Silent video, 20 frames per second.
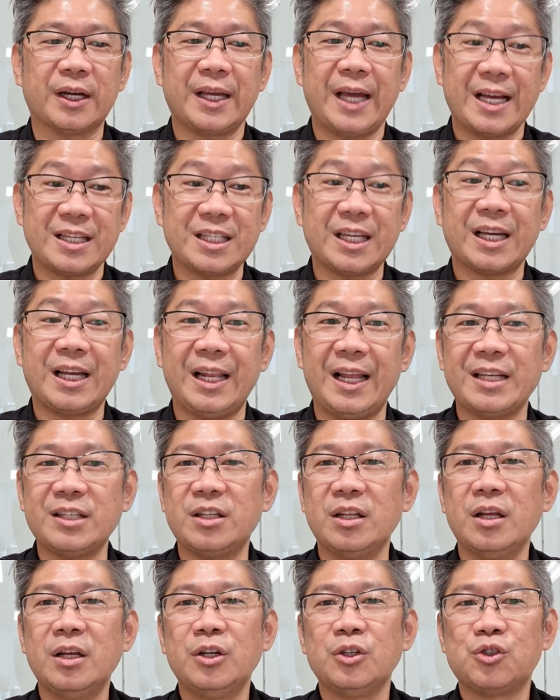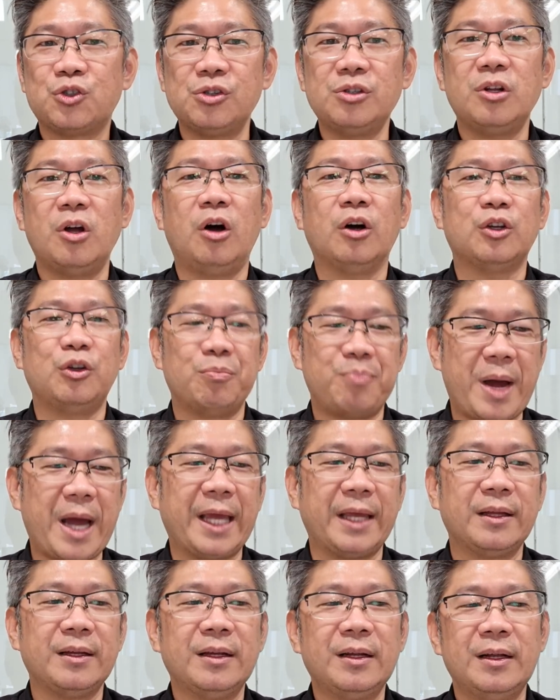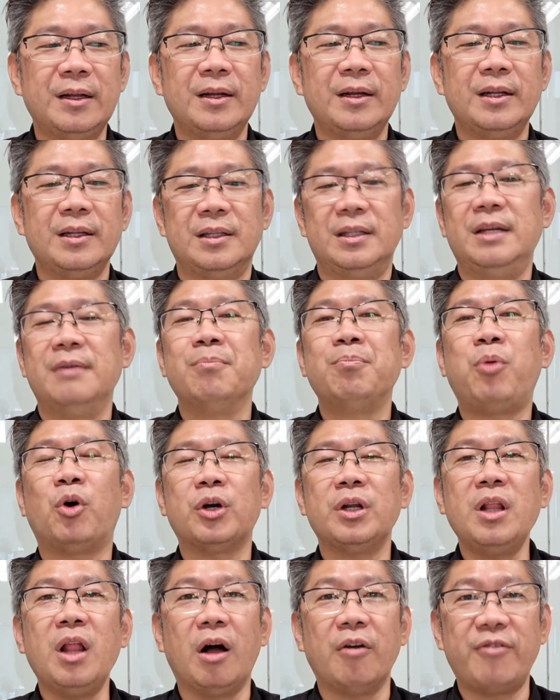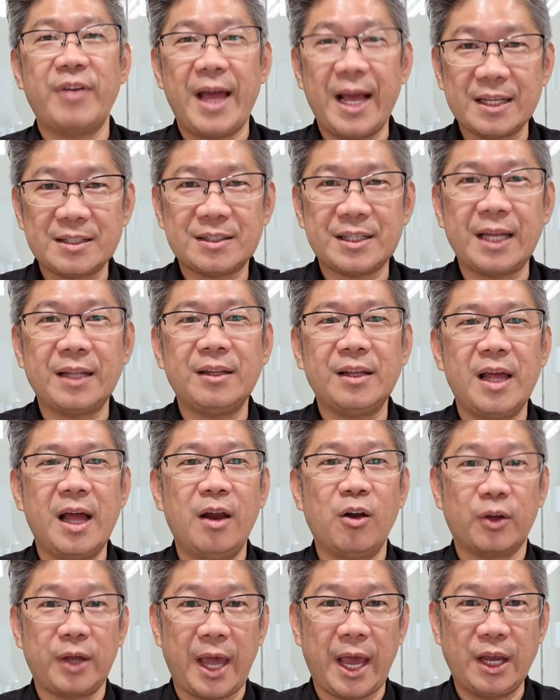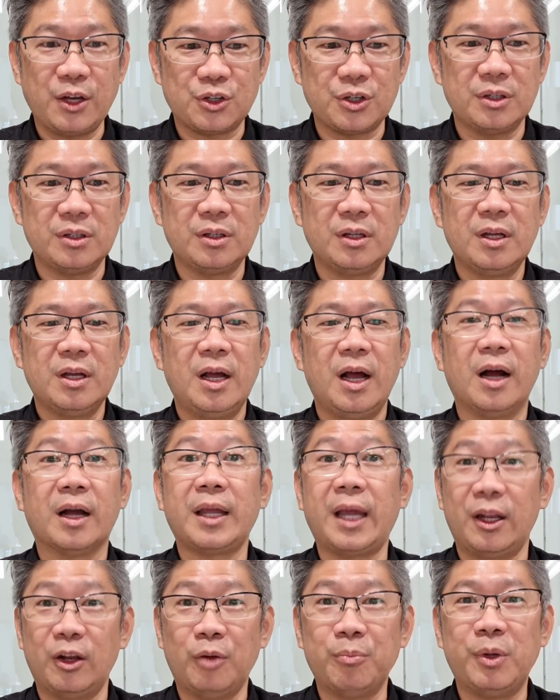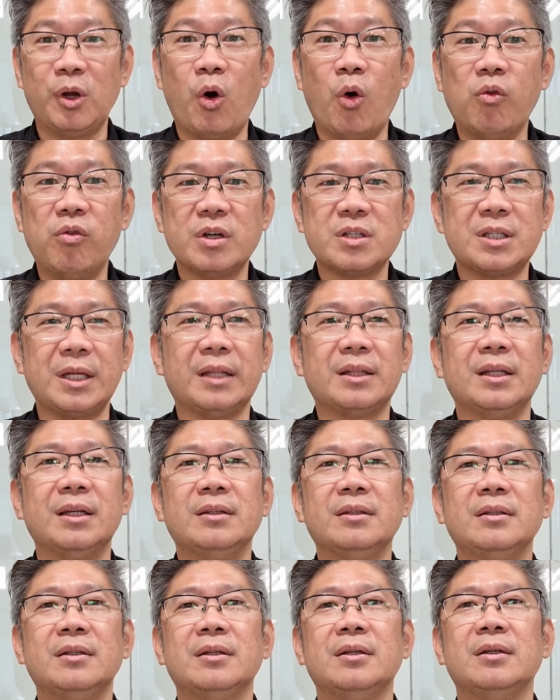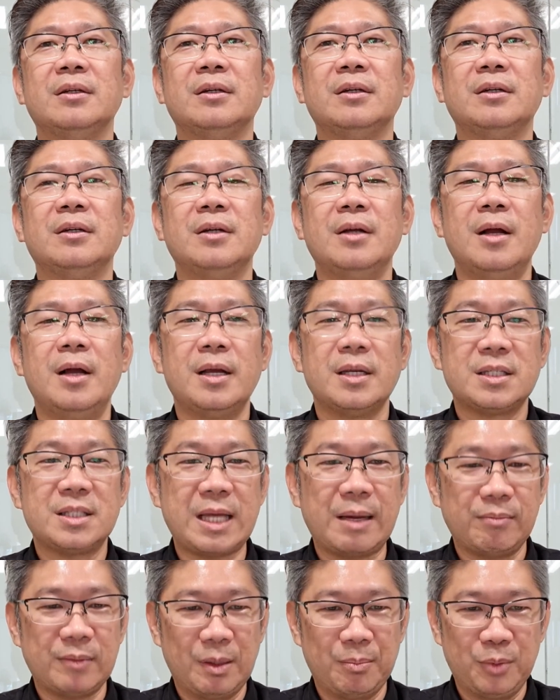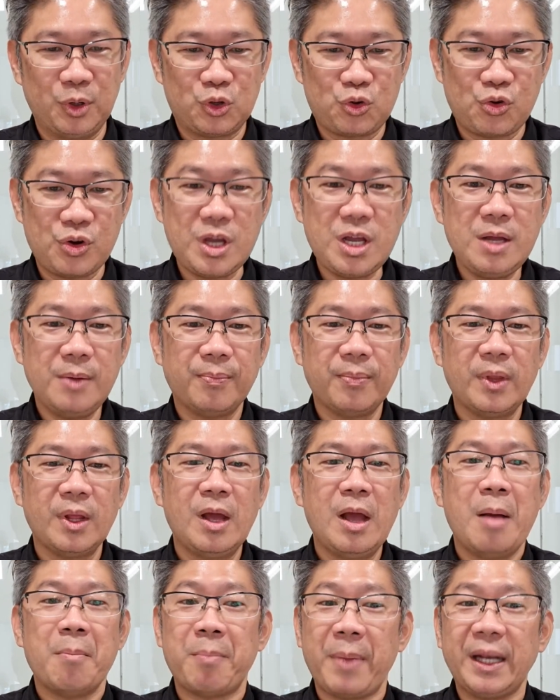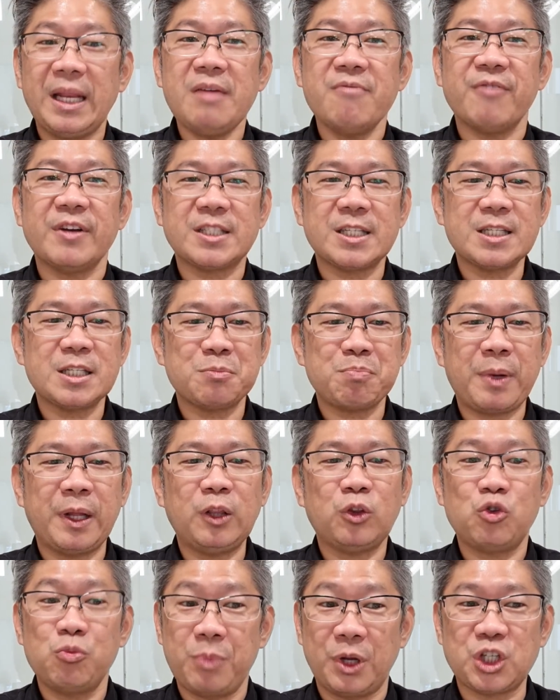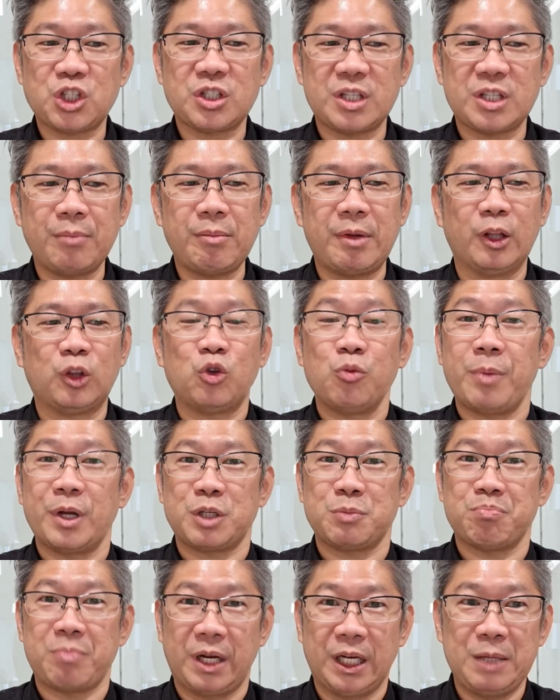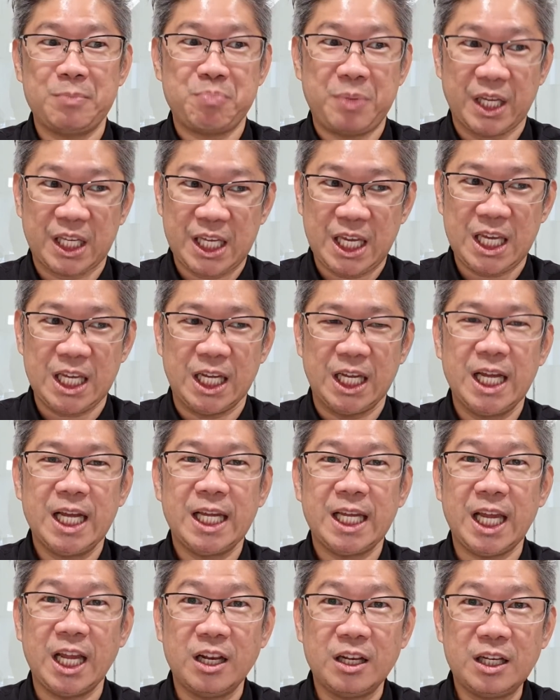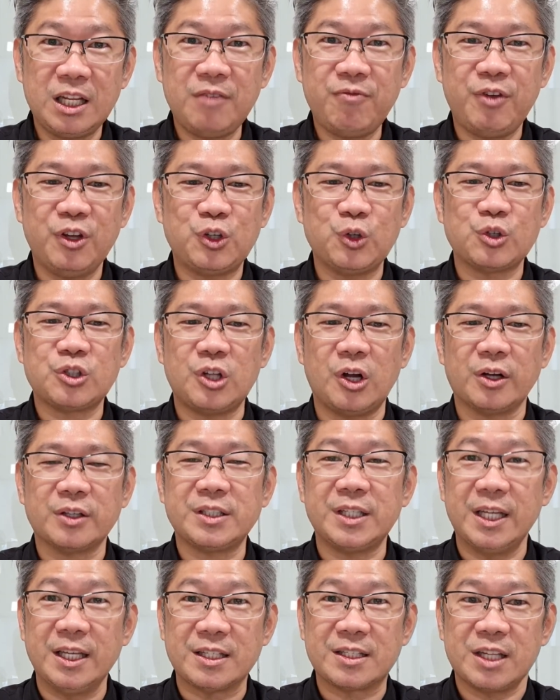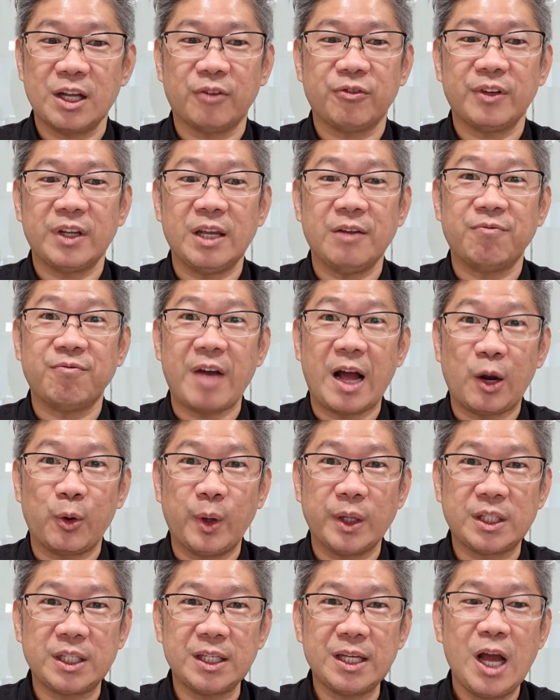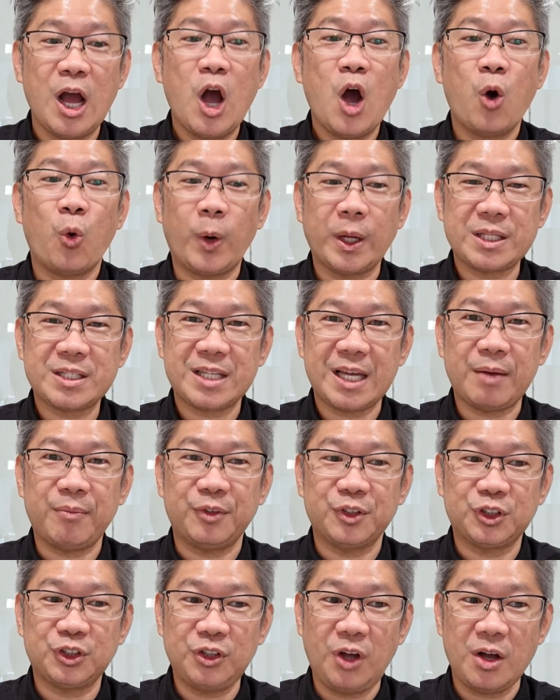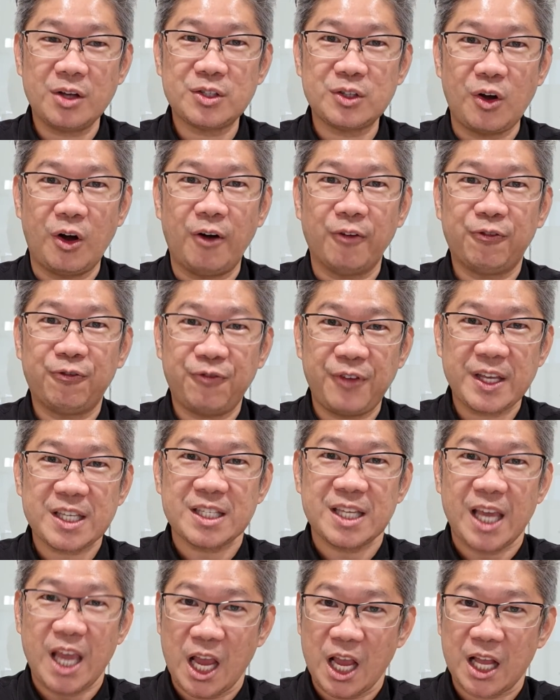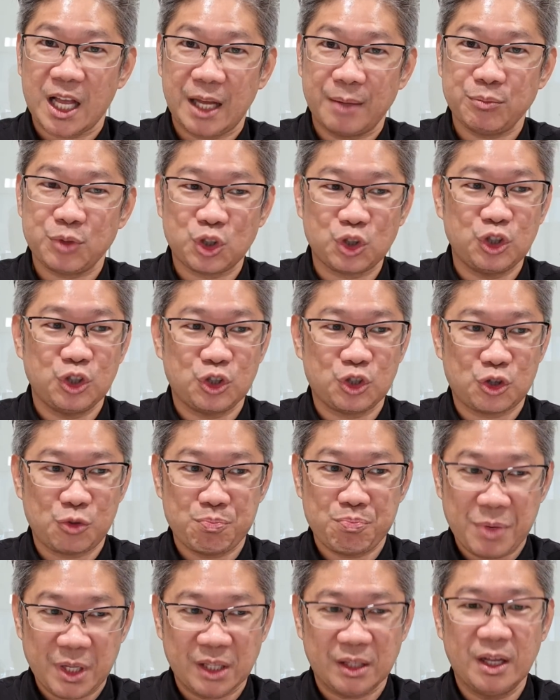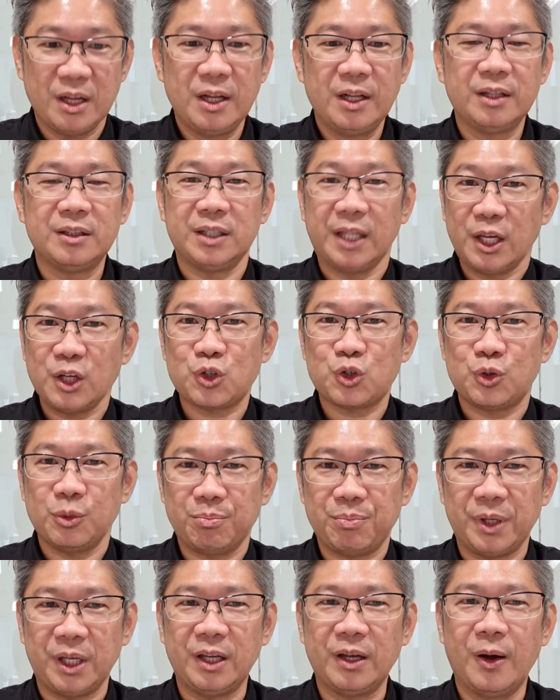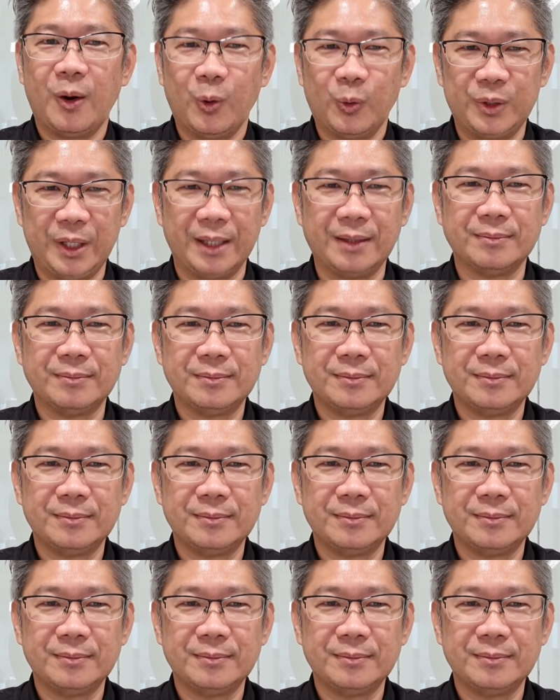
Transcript: asset class should occupy. The importance of asset allocation cannot be overstated. Step number 3, many investors spend too much and too much money picking individual stocks instead of evaluating what type of stocks or fixed income instrument they should be holding.